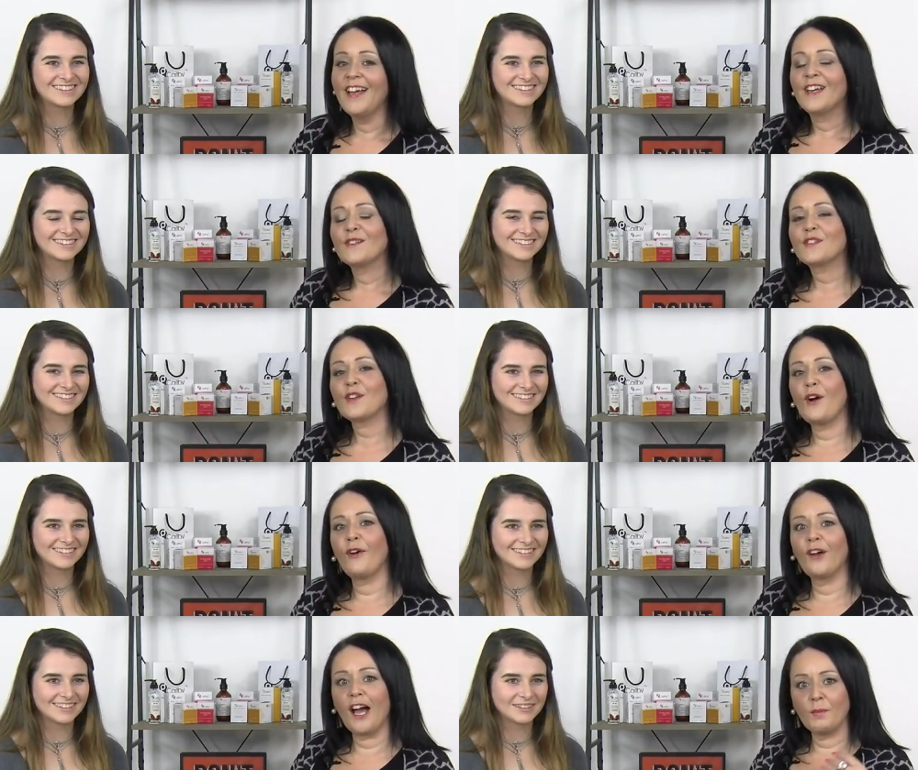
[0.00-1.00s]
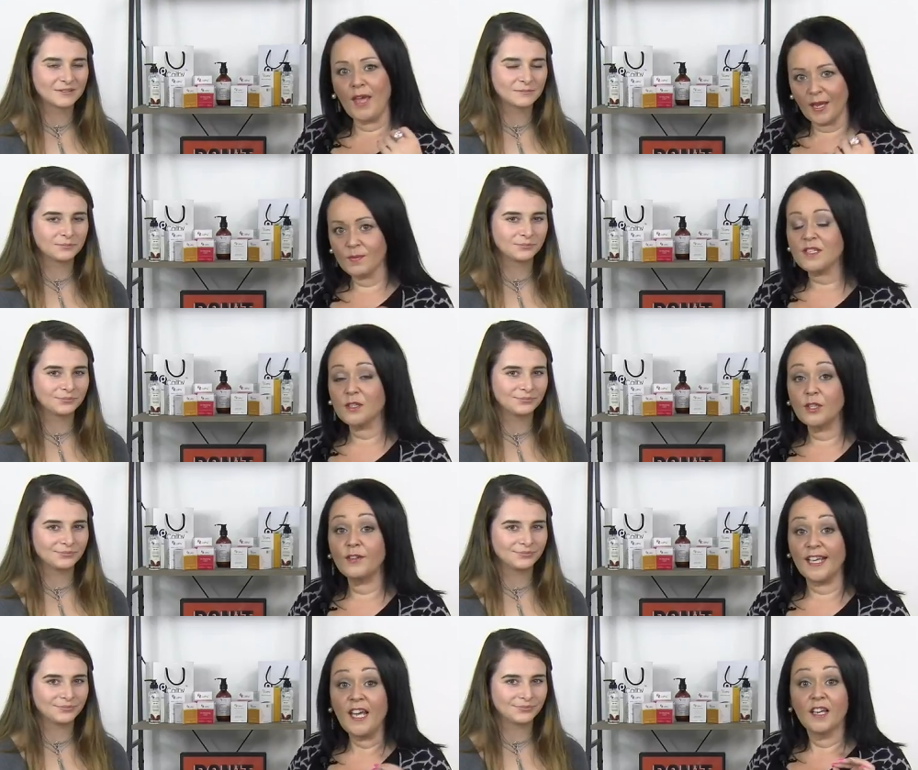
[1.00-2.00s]
Speaker 1: So, um,
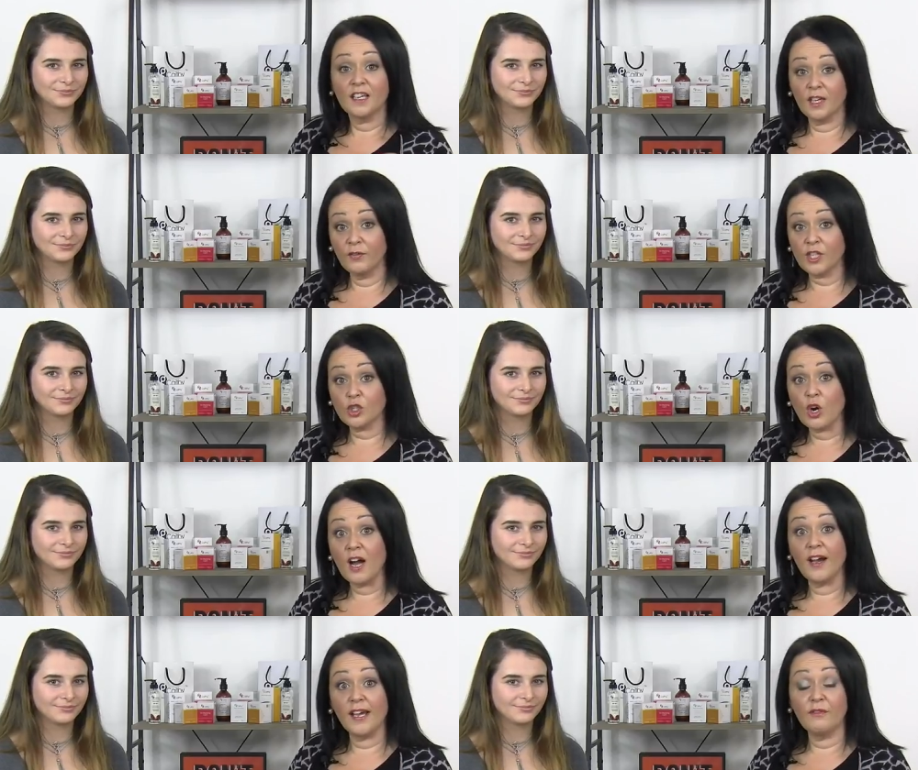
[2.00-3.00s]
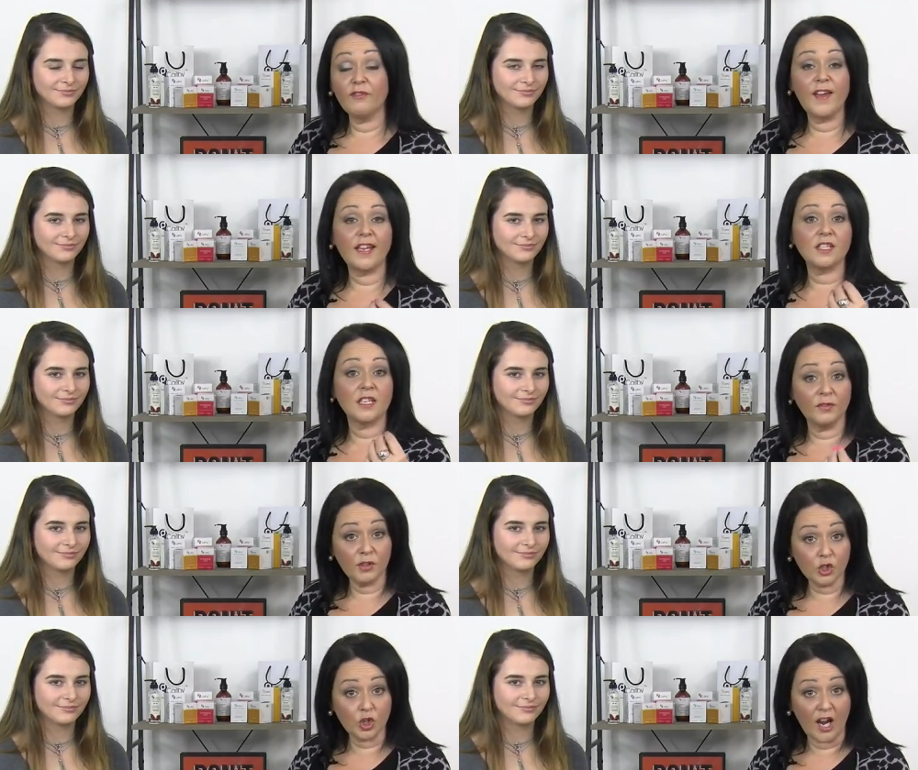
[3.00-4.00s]
absolutely, give it a try. In fact, give it a
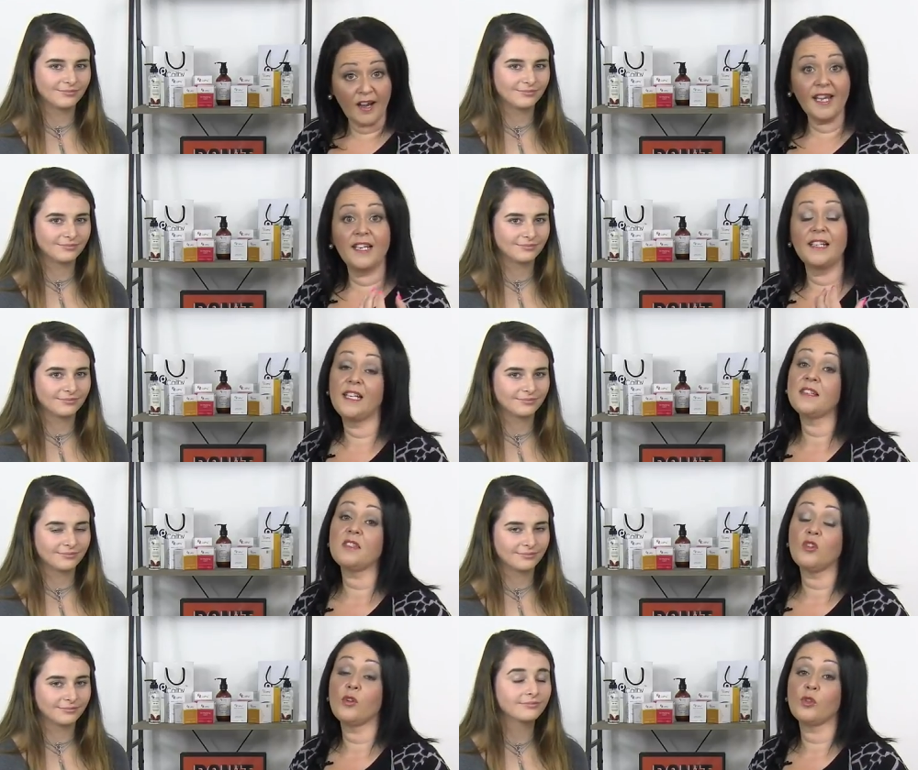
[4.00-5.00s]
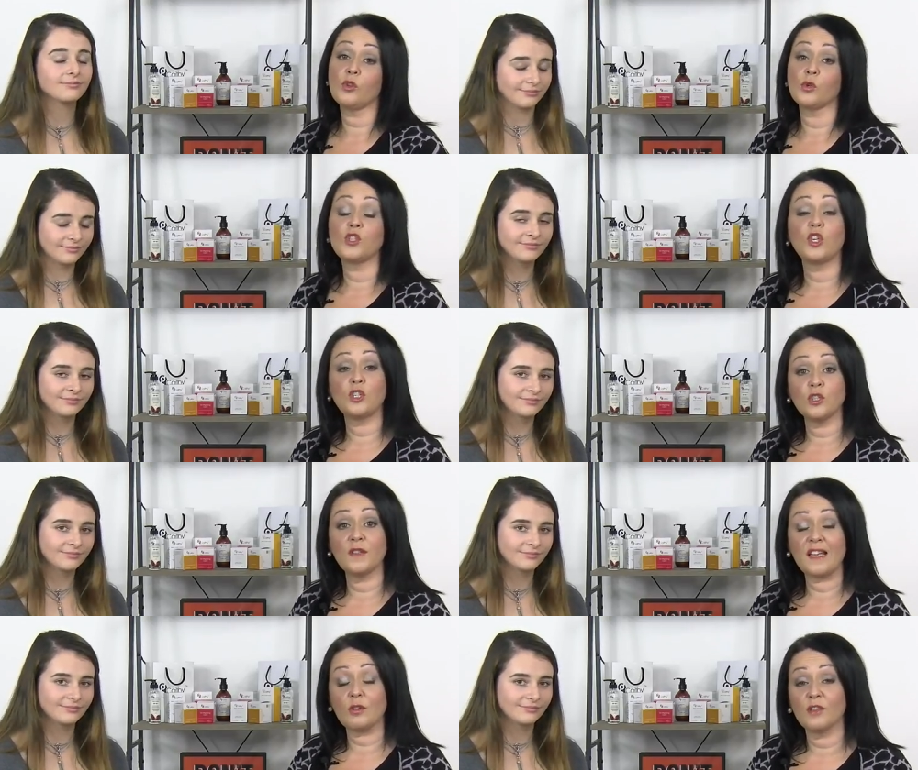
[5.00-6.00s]
try and let us know your thoughts. You can do
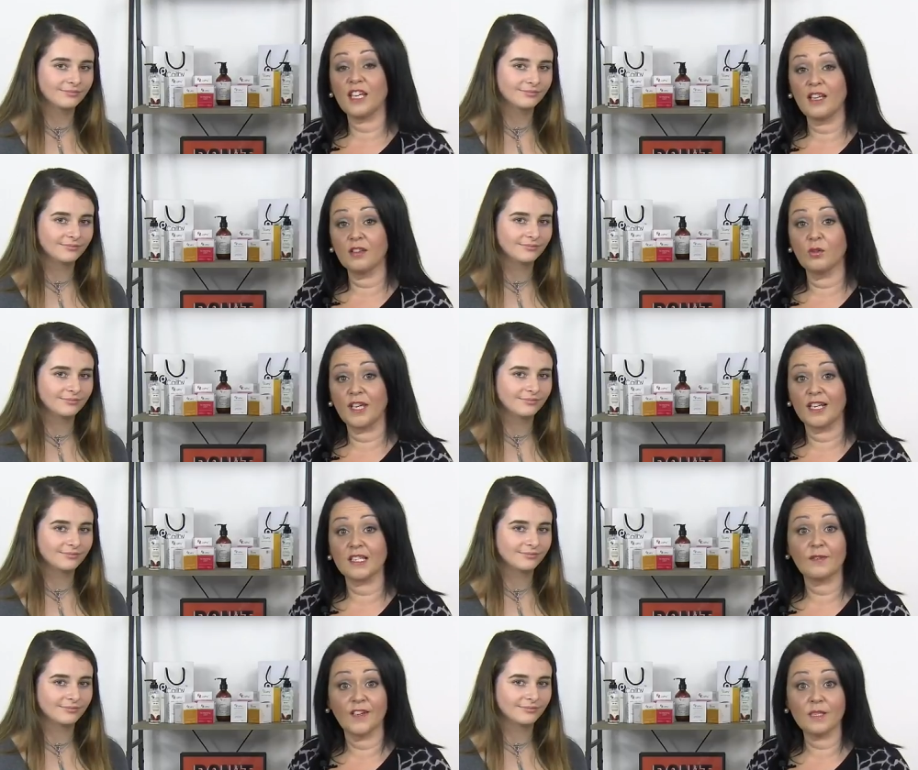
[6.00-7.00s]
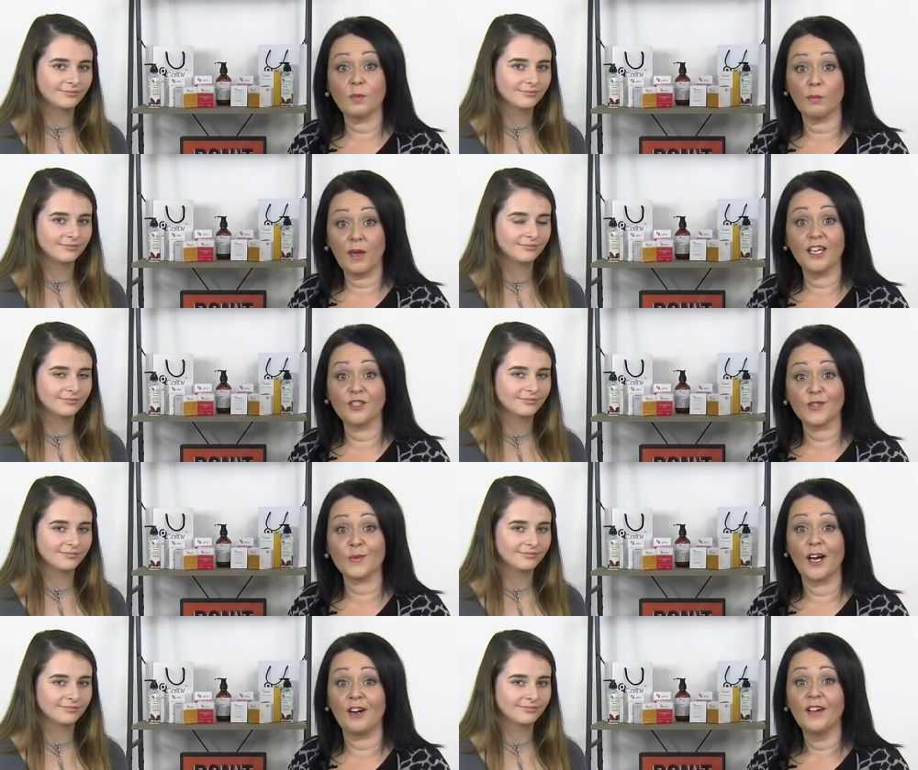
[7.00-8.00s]
that through the Caithy Organics Facebook page as
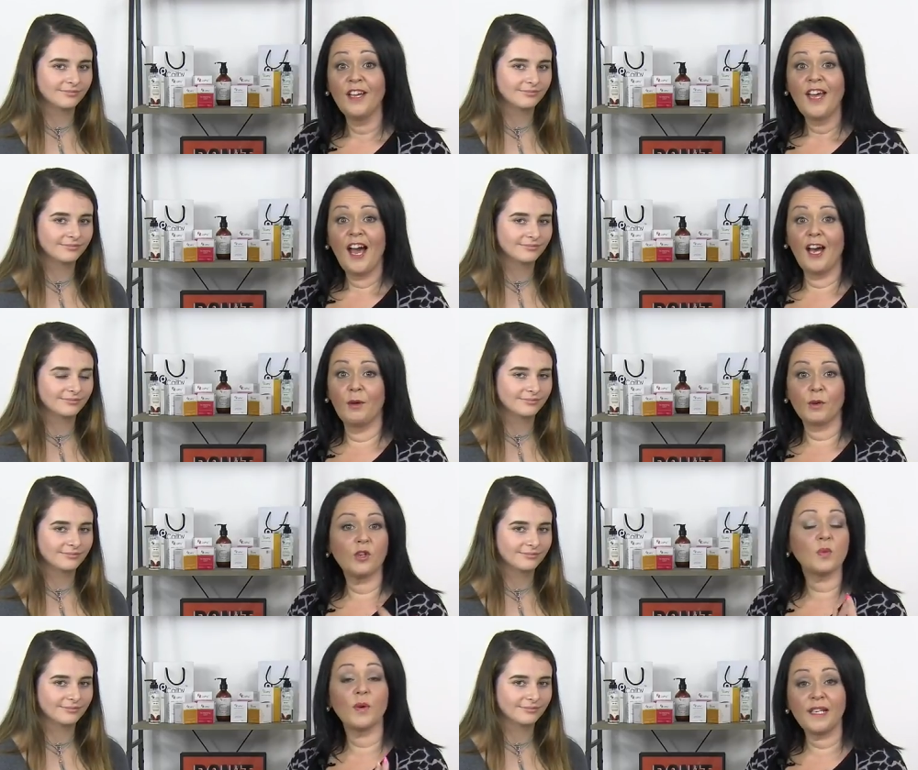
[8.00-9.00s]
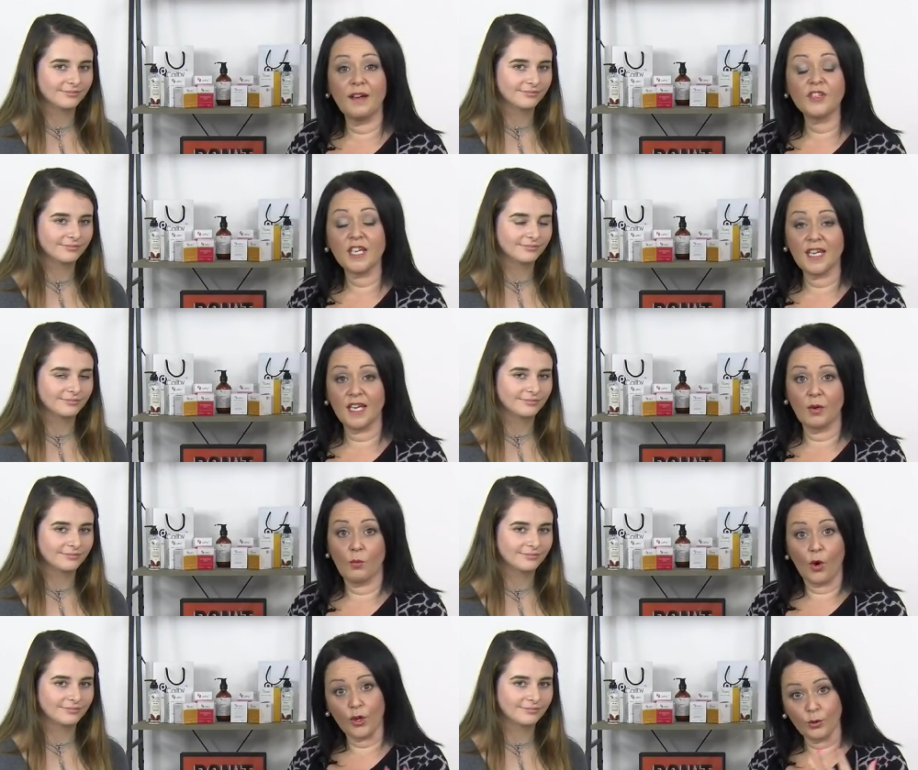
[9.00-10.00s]
well, because um, we love to hear
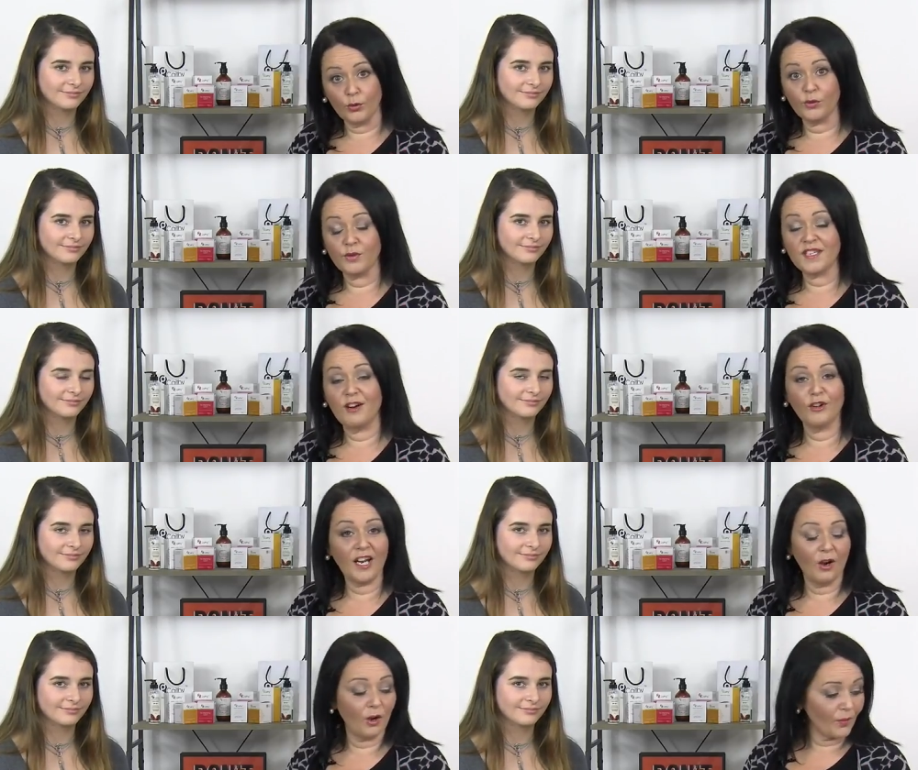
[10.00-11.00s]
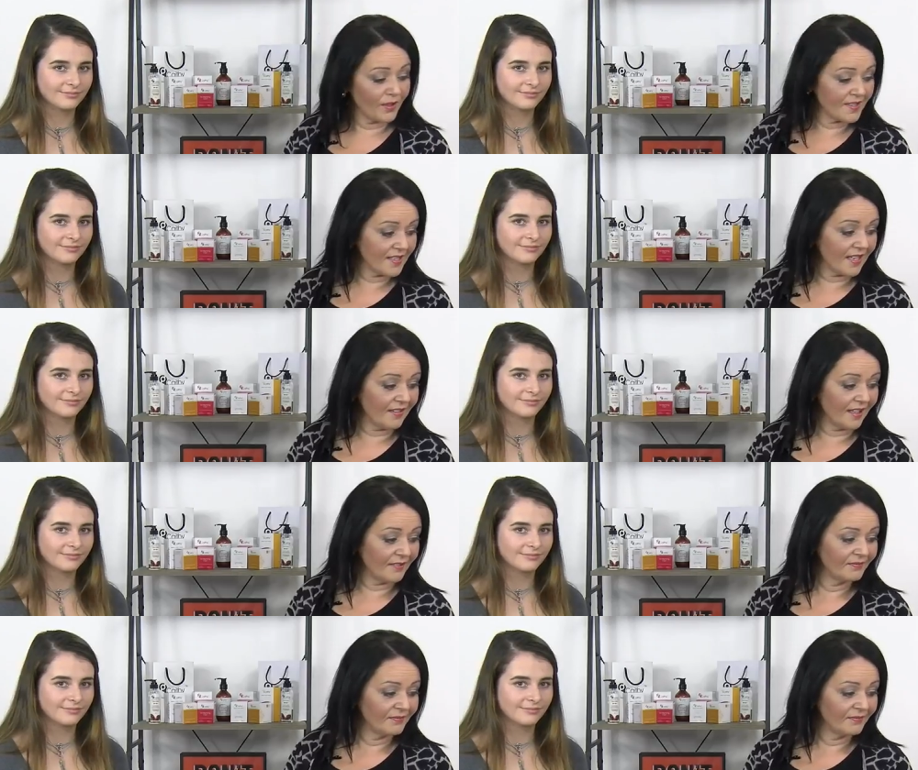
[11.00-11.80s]
what your thoughts are on how it works together.